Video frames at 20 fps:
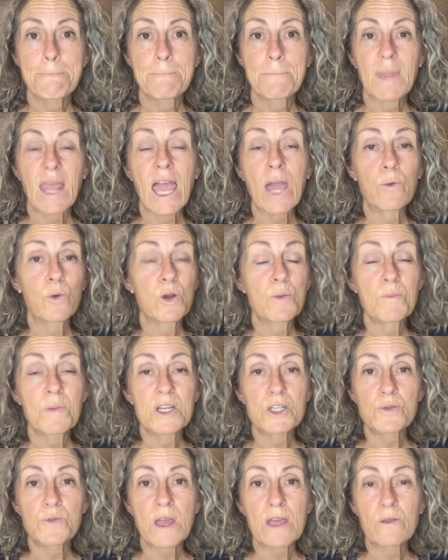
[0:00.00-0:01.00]
I would
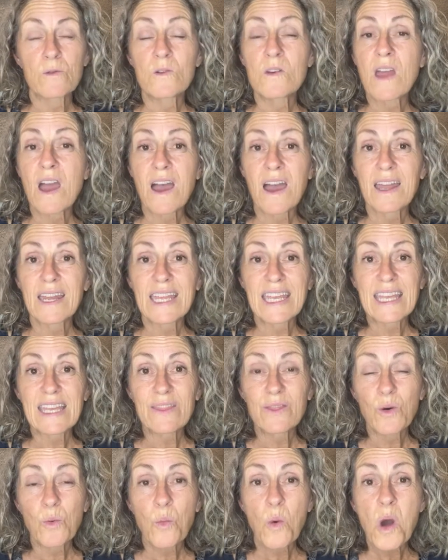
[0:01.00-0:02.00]
much rather not eat
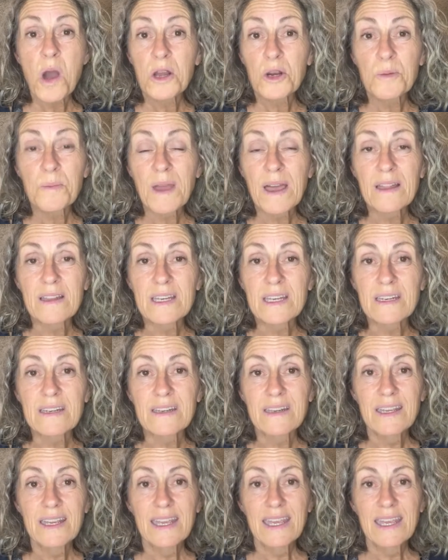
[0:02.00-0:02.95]
the watermelon.